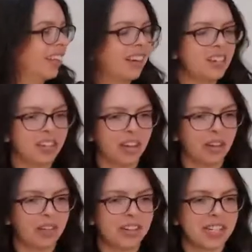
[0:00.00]
I don't
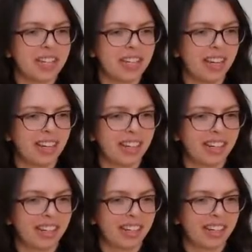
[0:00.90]
know, just
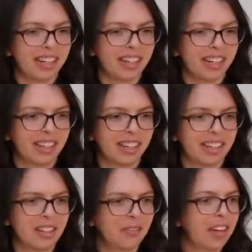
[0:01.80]

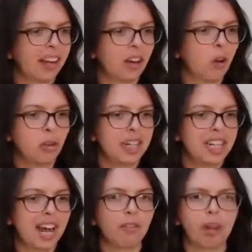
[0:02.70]
this feeling like, oh, you need
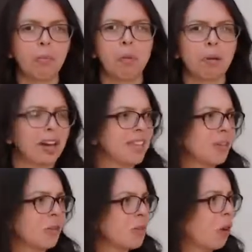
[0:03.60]
to have like one person
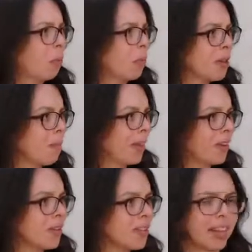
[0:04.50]
on top or something
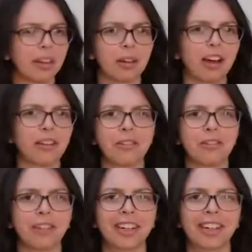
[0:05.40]
who's like the kind of
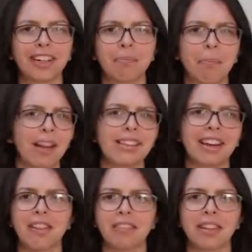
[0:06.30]
best
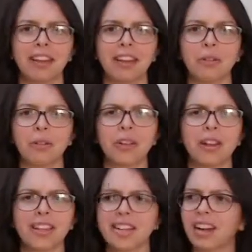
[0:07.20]
at everything, or
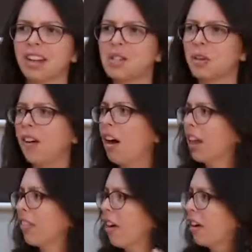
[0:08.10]
there's a kind of sort of
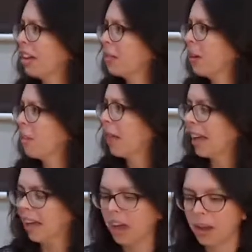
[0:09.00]
hierarchy or
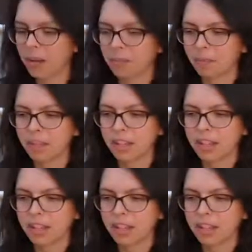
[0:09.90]
something.